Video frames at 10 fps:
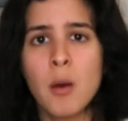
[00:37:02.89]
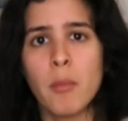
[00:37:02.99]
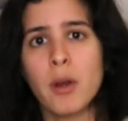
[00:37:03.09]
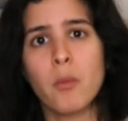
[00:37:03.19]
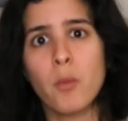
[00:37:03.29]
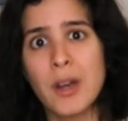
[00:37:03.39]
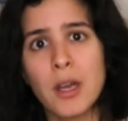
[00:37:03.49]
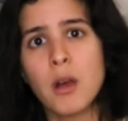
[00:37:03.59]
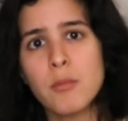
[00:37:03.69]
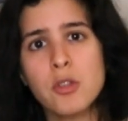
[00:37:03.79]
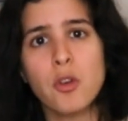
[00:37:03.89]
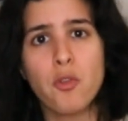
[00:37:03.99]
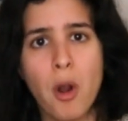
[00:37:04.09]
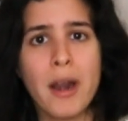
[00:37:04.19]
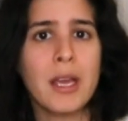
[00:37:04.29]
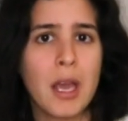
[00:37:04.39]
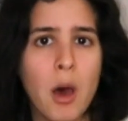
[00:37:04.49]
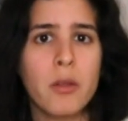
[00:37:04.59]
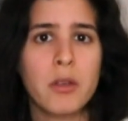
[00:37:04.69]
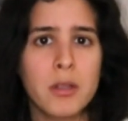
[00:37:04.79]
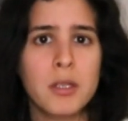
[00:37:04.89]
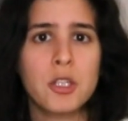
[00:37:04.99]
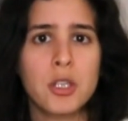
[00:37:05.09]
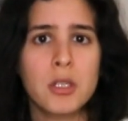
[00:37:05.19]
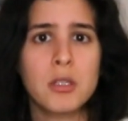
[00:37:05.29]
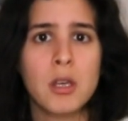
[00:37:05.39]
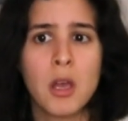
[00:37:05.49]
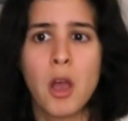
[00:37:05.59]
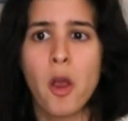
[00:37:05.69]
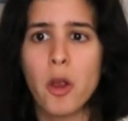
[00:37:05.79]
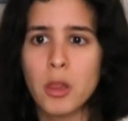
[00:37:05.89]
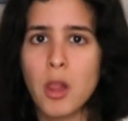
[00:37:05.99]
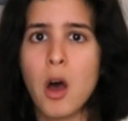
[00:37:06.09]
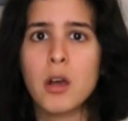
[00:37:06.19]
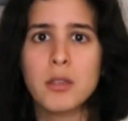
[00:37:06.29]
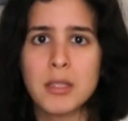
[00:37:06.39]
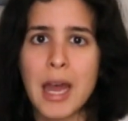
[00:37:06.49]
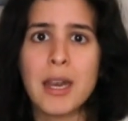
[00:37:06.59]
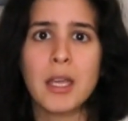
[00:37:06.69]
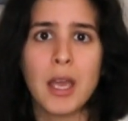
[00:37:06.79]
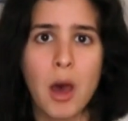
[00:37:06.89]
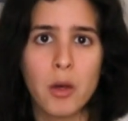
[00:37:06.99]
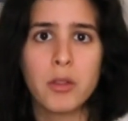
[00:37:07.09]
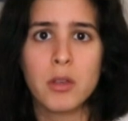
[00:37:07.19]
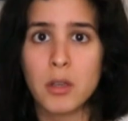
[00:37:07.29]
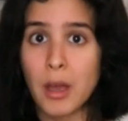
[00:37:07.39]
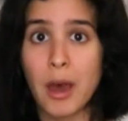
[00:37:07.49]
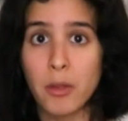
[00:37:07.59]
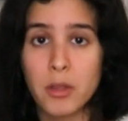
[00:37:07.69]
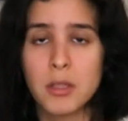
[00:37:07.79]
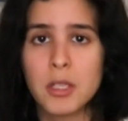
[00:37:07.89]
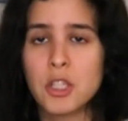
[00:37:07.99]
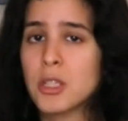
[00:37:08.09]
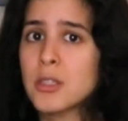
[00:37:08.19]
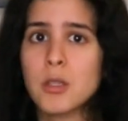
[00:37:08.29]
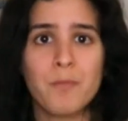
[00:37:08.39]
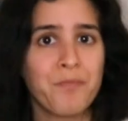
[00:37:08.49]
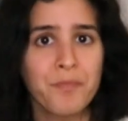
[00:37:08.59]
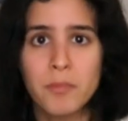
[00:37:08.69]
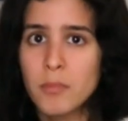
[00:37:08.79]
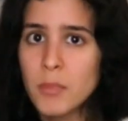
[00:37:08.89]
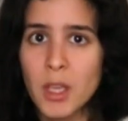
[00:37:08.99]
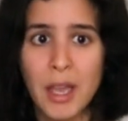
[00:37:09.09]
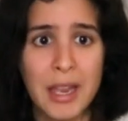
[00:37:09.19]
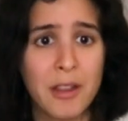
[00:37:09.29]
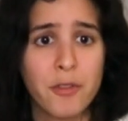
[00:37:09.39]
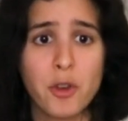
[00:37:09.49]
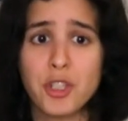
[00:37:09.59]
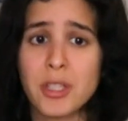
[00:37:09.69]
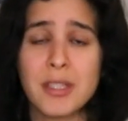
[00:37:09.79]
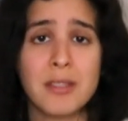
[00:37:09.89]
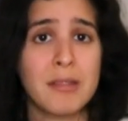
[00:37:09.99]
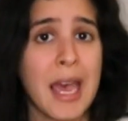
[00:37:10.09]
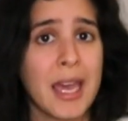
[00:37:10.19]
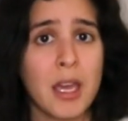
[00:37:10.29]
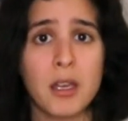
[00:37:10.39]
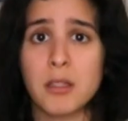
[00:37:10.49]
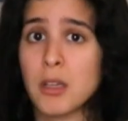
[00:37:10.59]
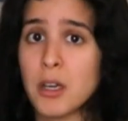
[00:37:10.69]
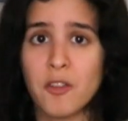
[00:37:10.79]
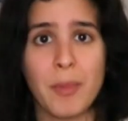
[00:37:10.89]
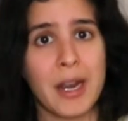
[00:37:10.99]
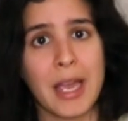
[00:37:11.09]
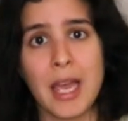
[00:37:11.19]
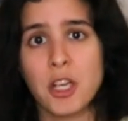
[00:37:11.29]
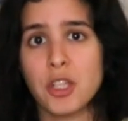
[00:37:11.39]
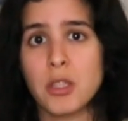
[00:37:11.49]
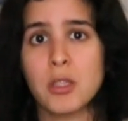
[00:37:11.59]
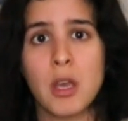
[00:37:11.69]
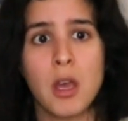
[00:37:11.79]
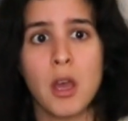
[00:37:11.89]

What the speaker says: When it comes to chronic health conditions or long-standing health conditions, and if you're just taking a ton of medications